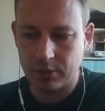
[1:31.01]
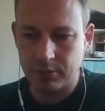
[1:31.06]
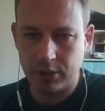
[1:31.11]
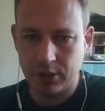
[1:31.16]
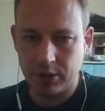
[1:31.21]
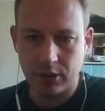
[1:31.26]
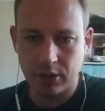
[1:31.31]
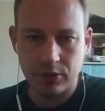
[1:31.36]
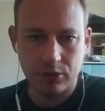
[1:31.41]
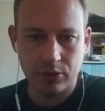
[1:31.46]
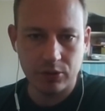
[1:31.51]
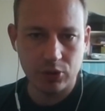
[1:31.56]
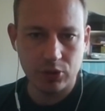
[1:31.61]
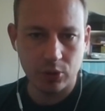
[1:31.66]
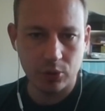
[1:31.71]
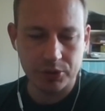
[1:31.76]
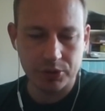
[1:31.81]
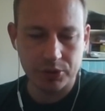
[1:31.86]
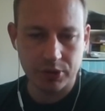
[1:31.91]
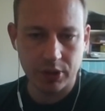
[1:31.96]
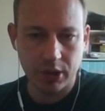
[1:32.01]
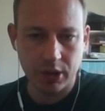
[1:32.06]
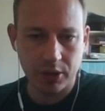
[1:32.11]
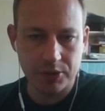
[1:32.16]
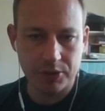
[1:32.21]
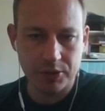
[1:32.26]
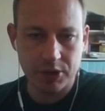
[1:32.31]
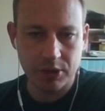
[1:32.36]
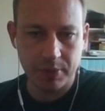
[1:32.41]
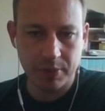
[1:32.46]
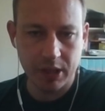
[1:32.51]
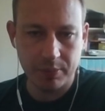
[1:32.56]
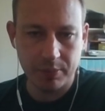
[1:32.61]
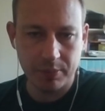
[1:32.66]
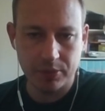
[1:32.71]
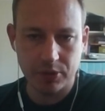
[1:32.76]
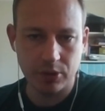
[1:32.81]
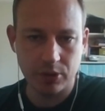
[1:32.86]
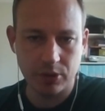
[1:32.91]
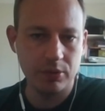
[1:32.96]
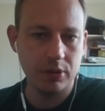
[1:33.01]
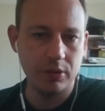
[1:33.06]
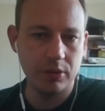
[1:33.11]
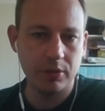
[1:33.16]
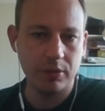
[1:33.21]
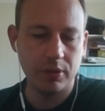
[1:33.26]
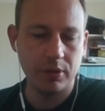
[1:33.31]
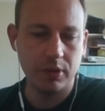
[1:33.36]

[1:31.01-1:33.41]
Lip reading: you know, talk to the closest people to you.